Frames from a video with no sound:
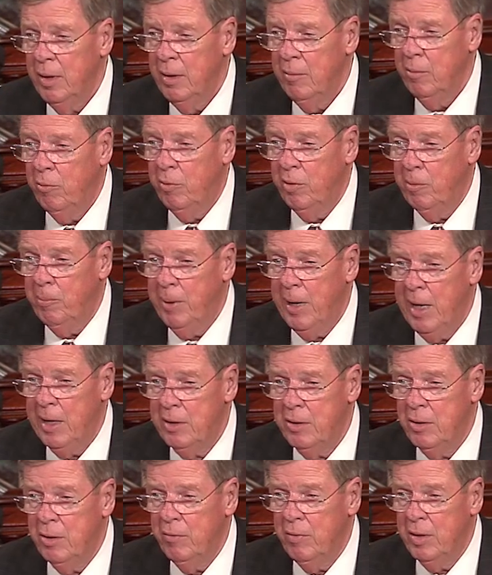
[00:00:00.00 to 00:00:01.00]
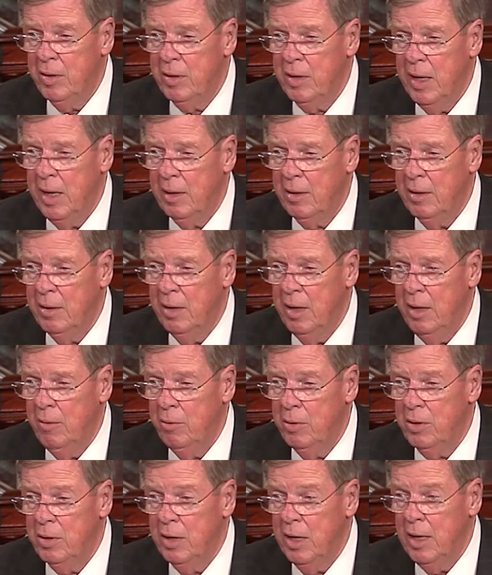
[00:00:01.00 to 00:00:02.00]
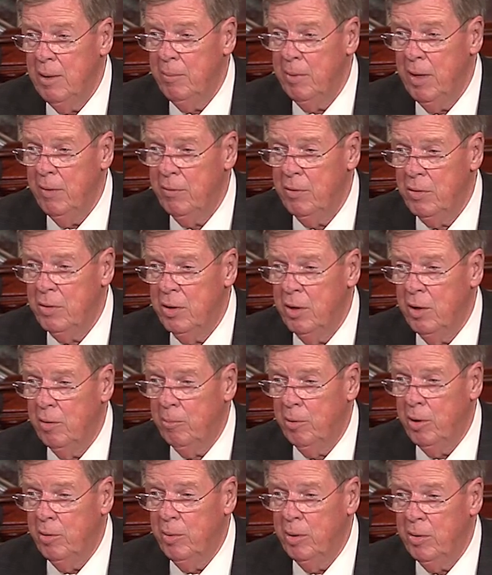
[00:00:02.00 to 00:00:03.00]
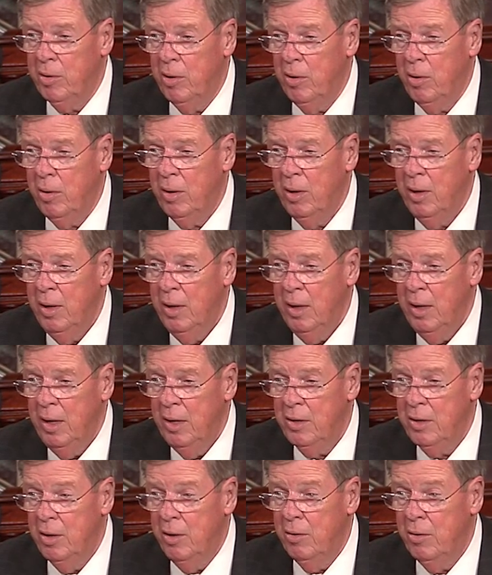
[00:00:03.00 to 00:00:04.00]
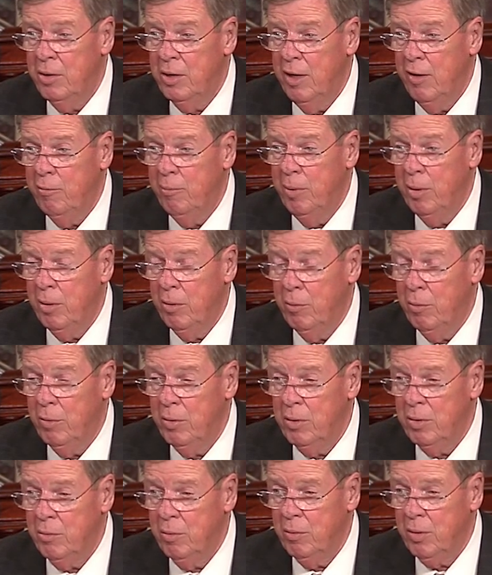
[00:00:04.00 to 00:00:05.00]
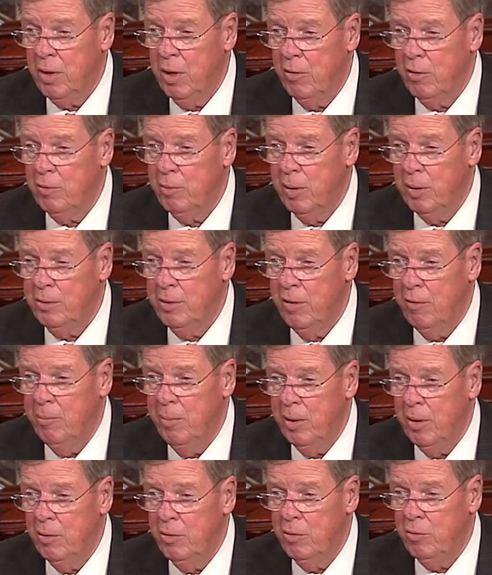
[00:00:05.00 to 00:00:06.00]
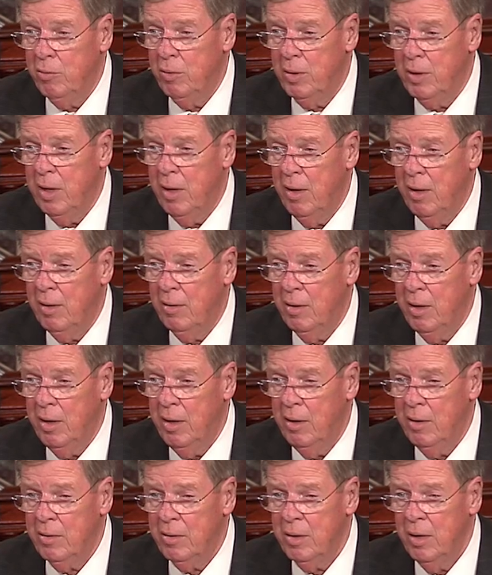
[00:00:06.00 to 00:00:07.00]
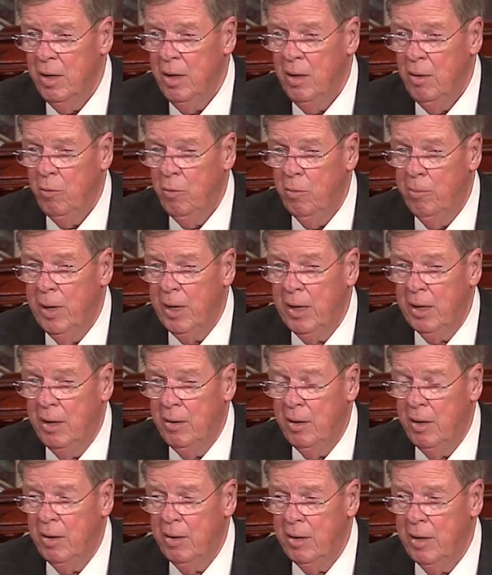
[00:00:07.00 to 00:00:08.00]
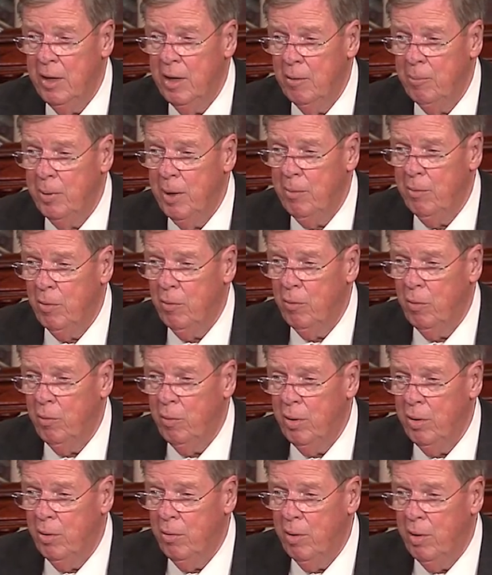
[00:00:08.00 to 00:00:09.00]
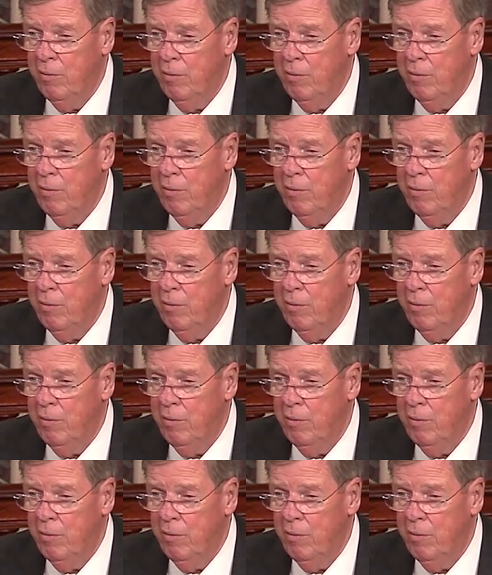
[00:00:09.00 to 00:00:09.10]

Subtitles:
But with the passage of this act today, which is named after Senator Blumenthal and Congressman Jeff Miller, who's retiring in the House, we're making another down payment on what we owe our